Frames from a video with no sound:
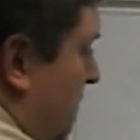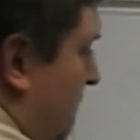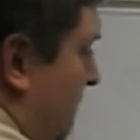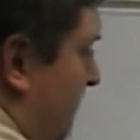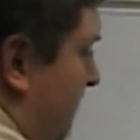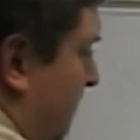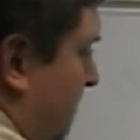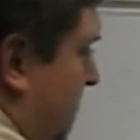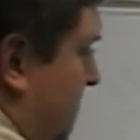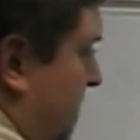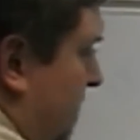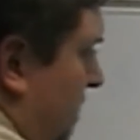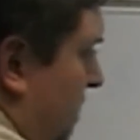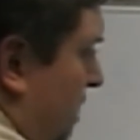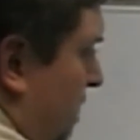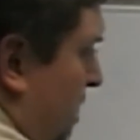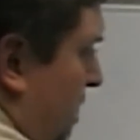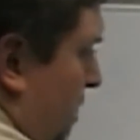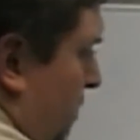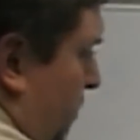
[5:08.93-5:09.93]
x
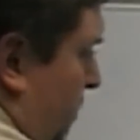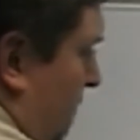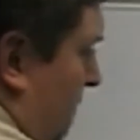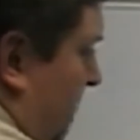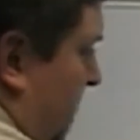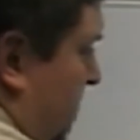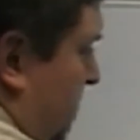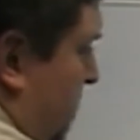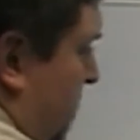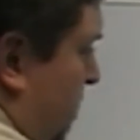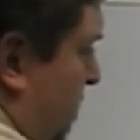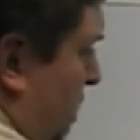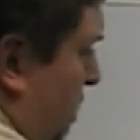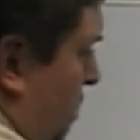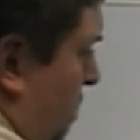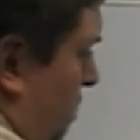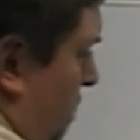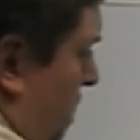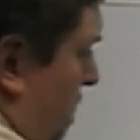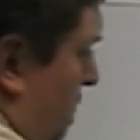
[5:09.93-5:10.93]
plus
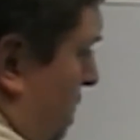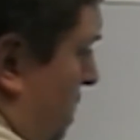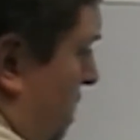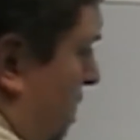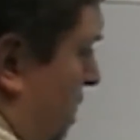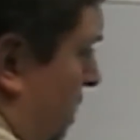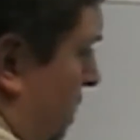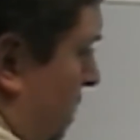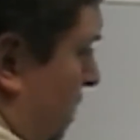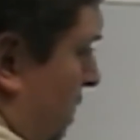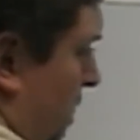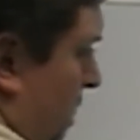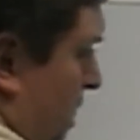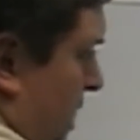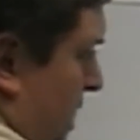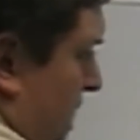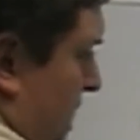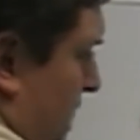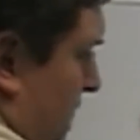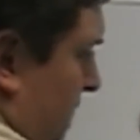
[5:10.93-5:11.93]
2
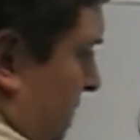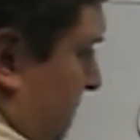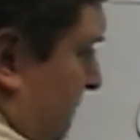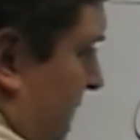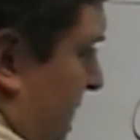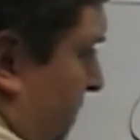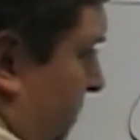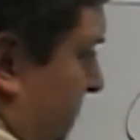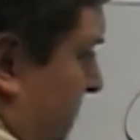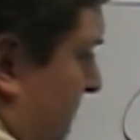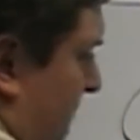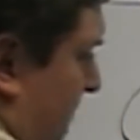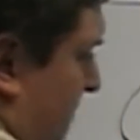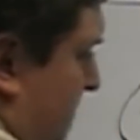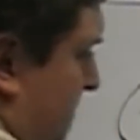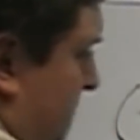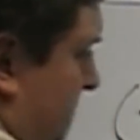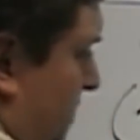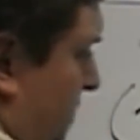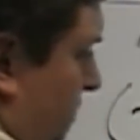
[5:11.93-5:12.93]
times
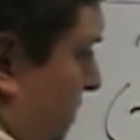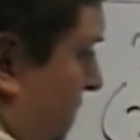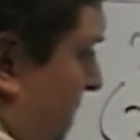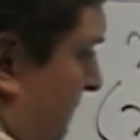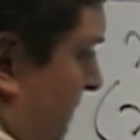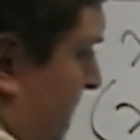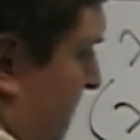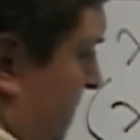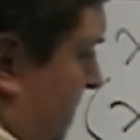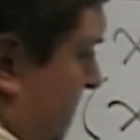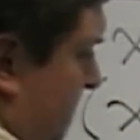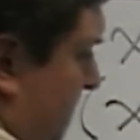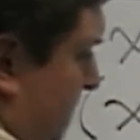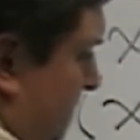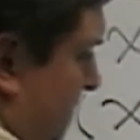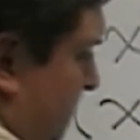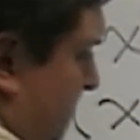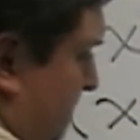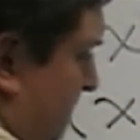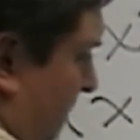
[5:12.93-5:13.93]
x minus
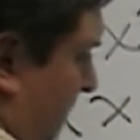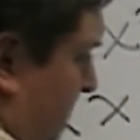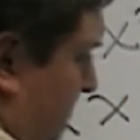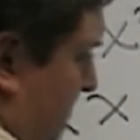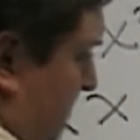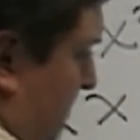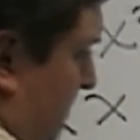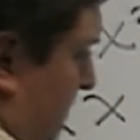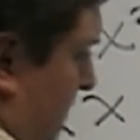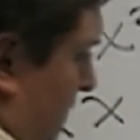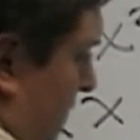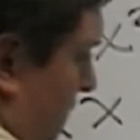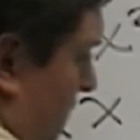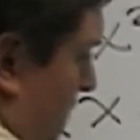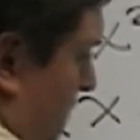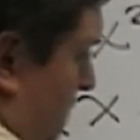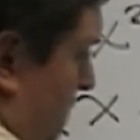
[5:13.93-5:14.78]
16